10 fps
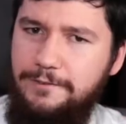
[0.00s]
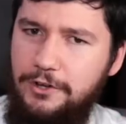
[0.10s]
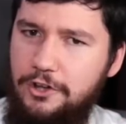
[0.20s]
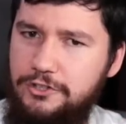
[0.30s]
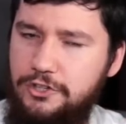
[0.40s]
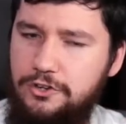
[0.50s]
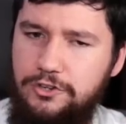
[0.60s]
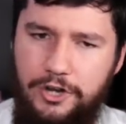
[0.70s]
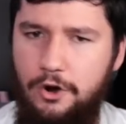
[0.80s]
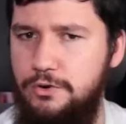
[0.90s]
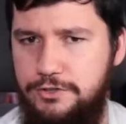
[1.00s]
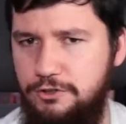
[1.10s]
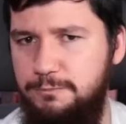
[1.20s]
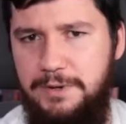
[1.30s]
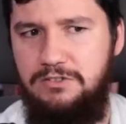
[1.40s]
version known
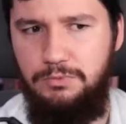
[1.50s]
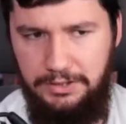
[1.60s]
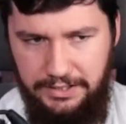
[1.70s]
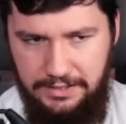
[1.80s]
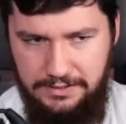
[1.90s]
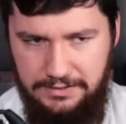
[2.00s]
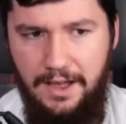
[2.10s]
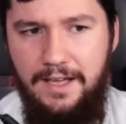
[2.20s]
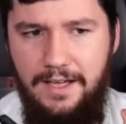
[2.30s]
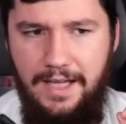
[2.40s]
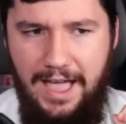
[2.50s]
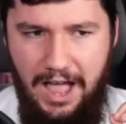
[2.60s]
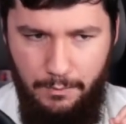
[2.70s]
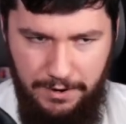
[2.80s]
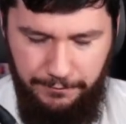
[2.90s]
to have been released.
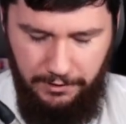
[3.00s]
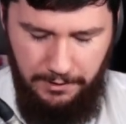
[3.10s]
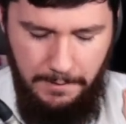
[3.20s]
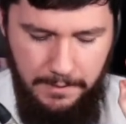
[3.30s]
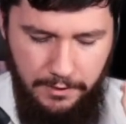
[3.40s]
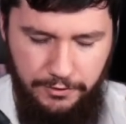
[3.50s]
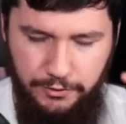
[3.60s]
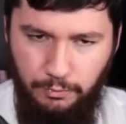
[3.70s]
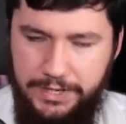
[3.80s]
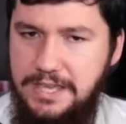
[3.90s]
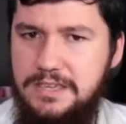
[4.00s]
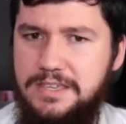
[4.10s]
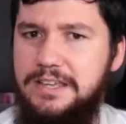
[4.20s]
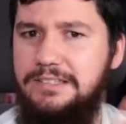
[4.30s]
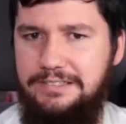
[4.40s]
However, three
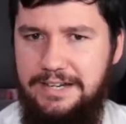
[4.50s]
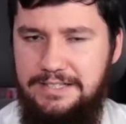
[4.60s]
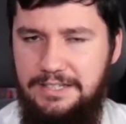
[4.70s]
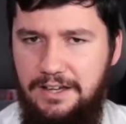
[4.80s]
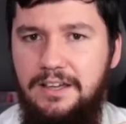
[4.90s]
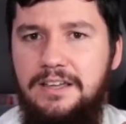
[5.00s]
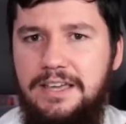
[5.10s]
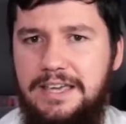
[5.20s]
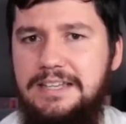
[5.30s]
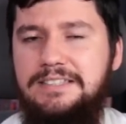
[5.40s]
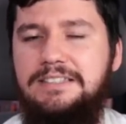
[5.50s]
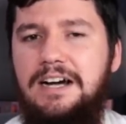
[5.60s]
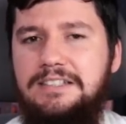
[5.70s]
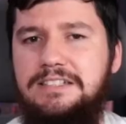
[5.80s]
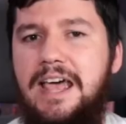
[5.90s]
years later, he
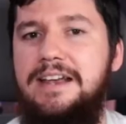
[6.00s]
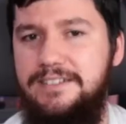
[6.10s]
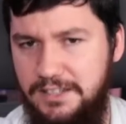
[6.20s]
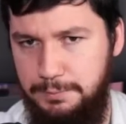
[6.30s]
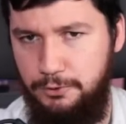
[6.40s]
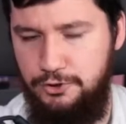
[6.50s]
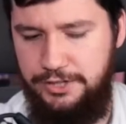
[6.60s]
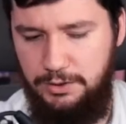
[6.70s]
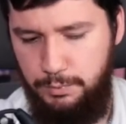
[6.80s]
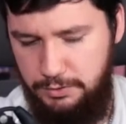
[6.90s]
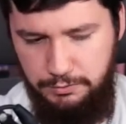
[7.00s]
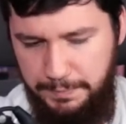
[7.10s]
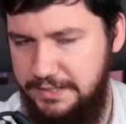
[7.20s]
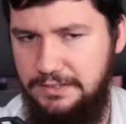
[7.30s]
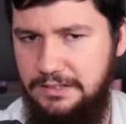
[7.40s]
started another project which was
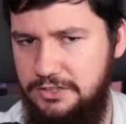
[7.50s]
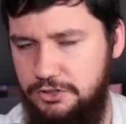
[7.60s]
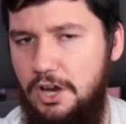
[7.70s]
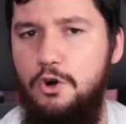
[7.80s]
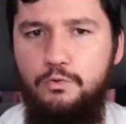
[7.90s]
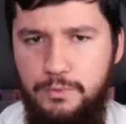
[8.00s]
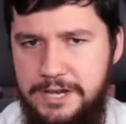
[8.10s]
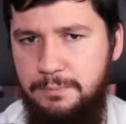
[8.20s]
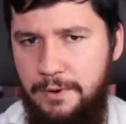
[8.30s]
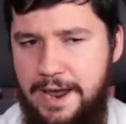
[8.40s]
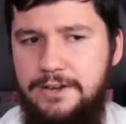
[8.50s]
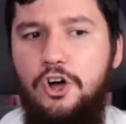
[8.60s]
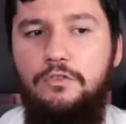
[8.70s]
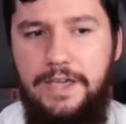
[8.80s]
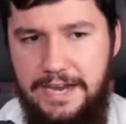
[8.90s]
basically just a rebrand
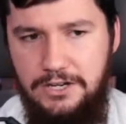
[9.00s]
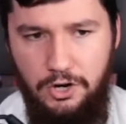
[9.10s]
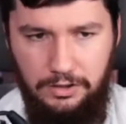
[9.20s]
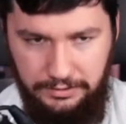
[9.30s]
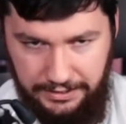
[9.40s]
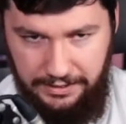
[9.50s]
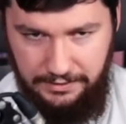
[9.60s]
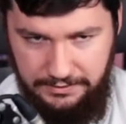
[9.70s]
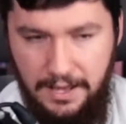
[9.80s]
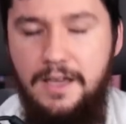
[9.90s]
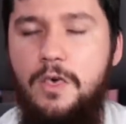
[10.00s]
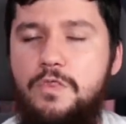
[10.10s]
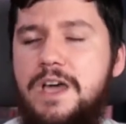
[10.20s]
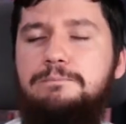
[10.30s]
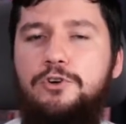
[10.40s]
of Enoch Linux.
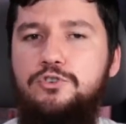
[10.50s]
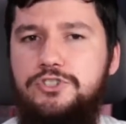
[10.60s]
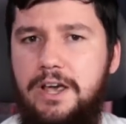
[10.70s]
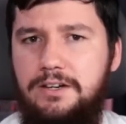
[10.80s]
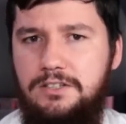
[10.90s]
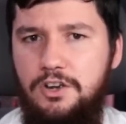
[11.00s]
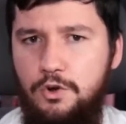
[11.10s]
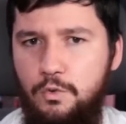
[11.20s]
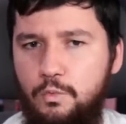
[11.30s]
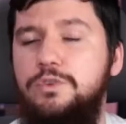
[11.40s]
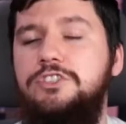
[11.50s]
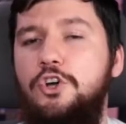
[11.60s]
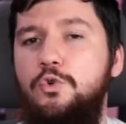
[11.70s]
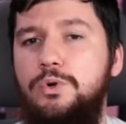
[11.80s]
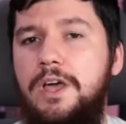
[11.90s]
That project was
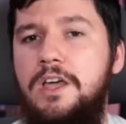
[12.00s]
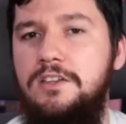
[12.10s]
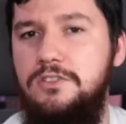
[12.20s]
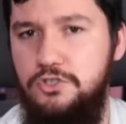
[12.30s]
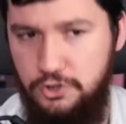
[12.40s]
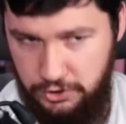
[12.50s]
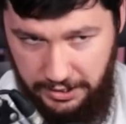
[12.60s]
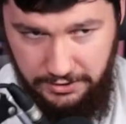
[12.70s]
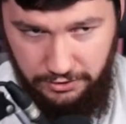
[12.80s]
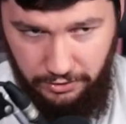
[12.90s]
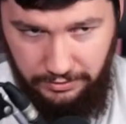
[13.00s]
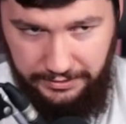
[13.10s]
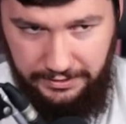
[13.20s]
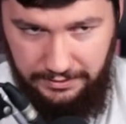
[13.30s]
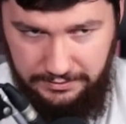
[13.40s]
called Gentoo
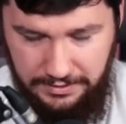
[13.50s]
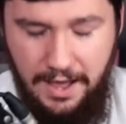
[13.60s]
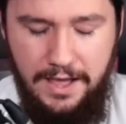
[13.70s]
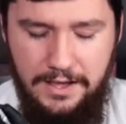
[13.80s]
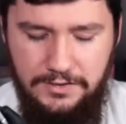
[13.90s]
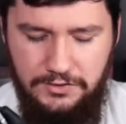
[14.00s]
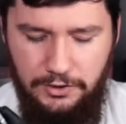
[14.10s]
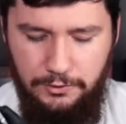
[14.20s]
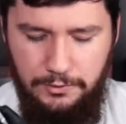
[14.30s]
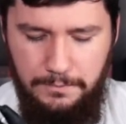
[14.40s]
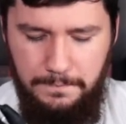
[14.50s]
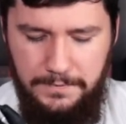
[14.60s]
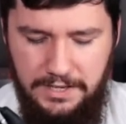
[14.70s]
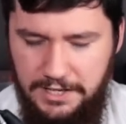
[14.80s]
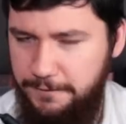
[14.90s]
Linux. So,
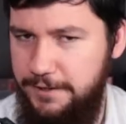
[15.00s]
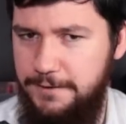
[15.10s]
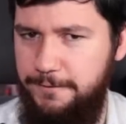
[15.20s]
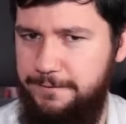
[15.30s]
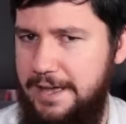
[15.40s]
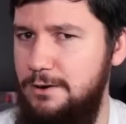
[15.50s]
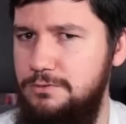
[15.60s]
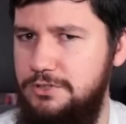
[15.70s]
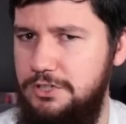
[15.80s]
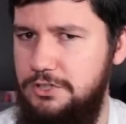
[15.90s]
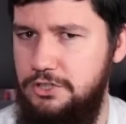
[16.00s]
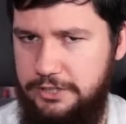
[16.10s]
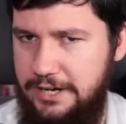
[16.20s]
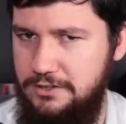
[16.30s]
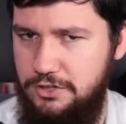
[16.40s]
if he founded
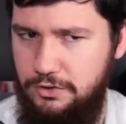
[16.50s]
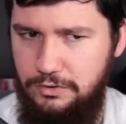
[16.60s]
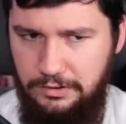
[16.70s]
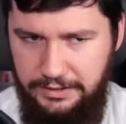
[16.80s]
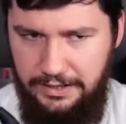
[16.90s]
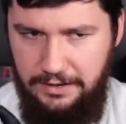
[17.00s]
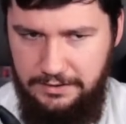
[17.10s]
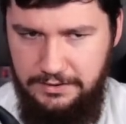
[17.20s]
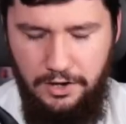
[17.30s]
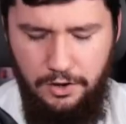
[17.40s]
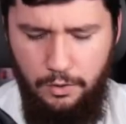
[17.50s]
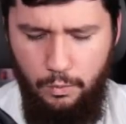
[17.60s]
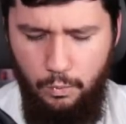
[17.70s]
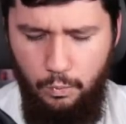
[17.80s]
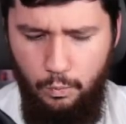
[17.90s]
Gentoo Linux,
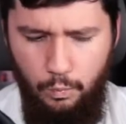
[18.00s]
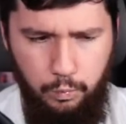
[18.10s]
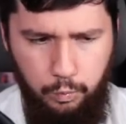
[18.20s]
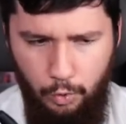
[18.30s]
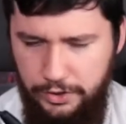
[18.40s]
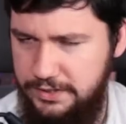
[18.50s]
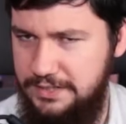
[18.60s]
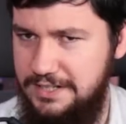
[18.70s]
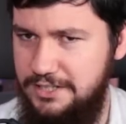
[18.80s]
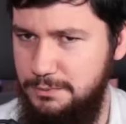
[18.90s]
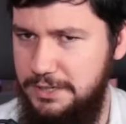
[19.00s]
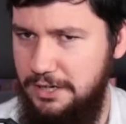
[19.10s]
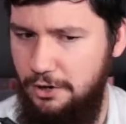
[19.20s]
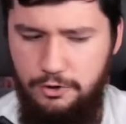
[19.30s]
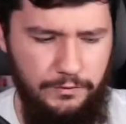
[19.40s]
what is he doing
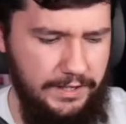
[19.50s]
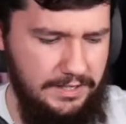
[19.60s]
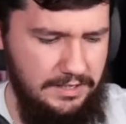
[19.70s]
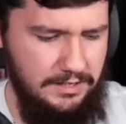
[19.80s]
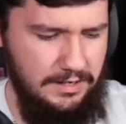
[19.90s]
over here